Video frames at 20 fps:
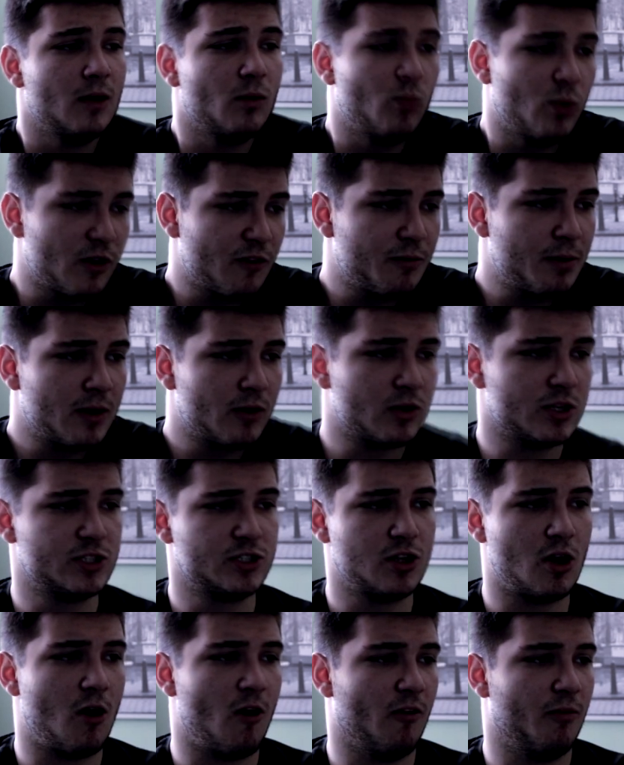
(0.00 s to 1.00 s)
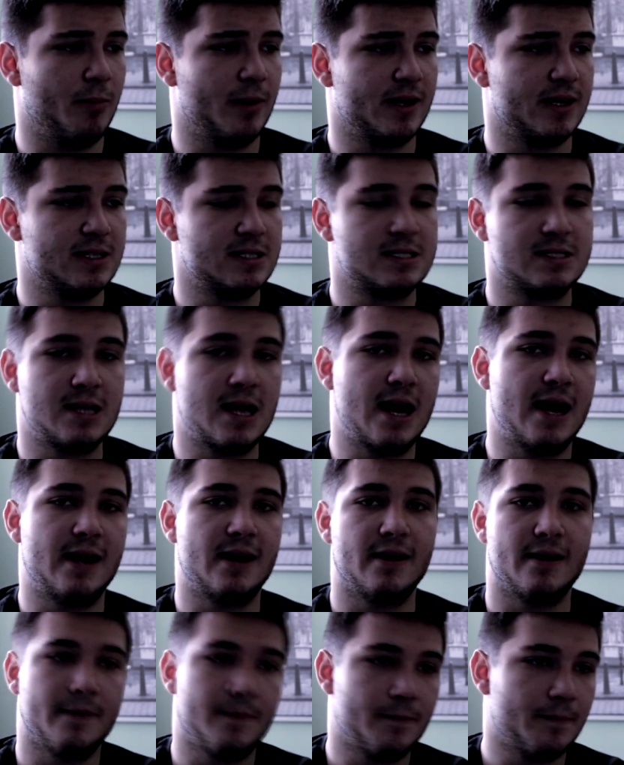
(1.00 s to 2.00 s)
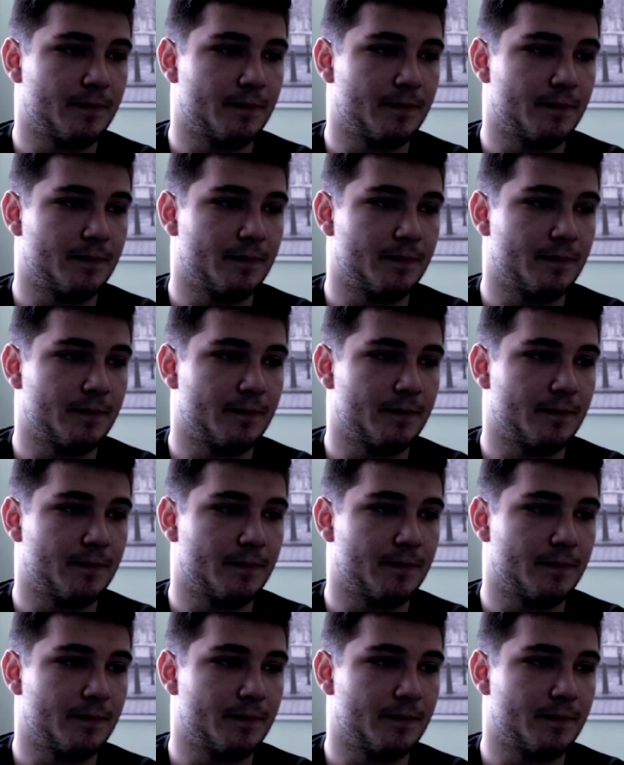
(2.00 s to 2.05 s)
would have been resolved. But instead